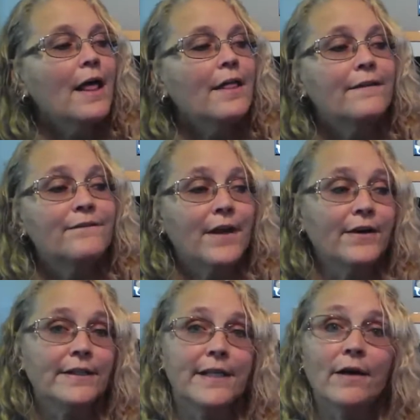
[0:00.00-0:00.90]
The
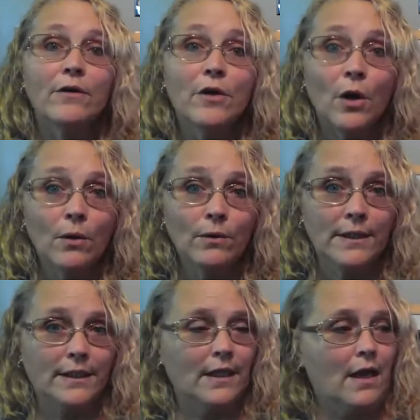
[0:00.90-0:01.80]
fairy tale
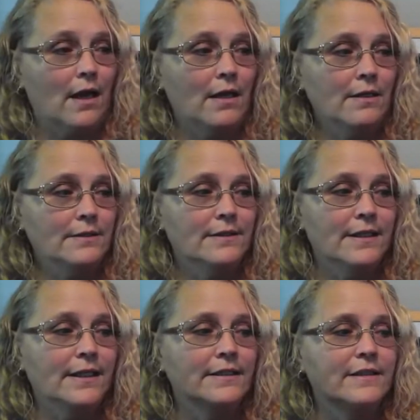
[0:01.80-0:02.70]
Goldilocks
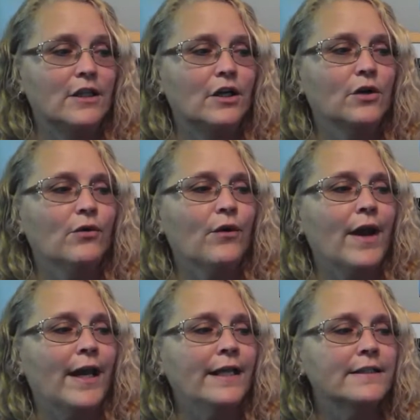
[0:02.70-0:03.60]
is the
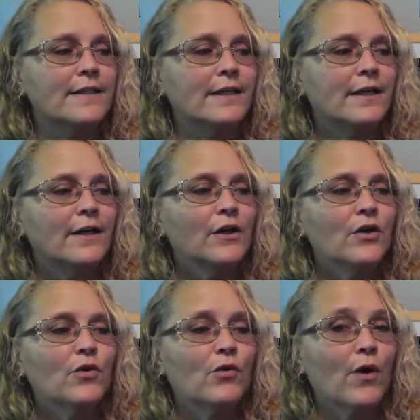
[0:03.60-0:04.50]
great
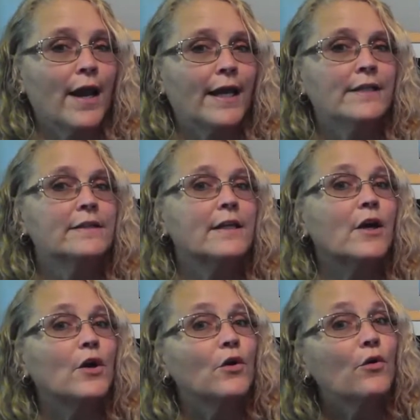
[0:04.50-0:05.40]
great
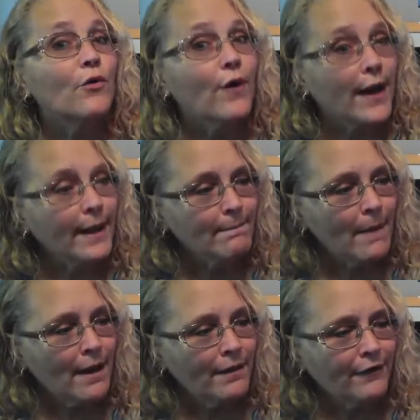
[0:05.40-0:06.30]

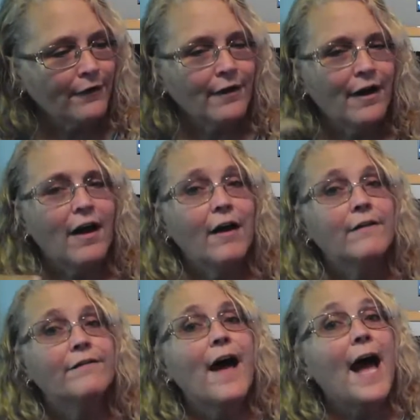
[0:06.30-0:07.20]
grandmother
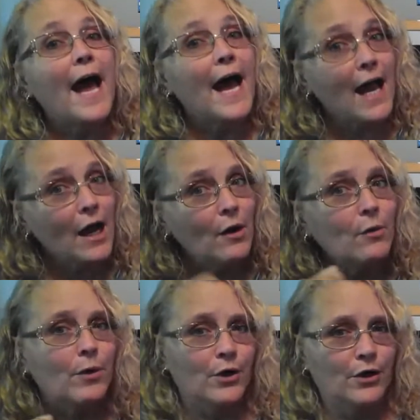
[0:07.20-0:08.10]
of
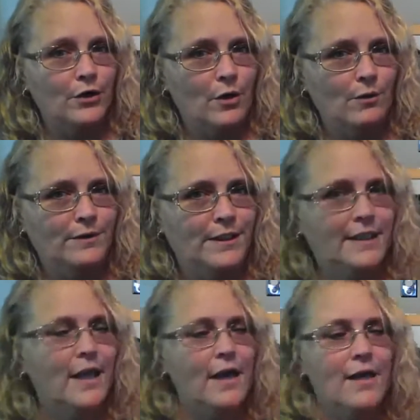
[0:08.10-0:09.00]
our
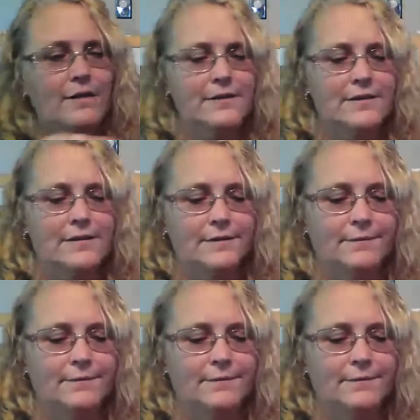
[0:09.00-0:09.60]
Goldilocks.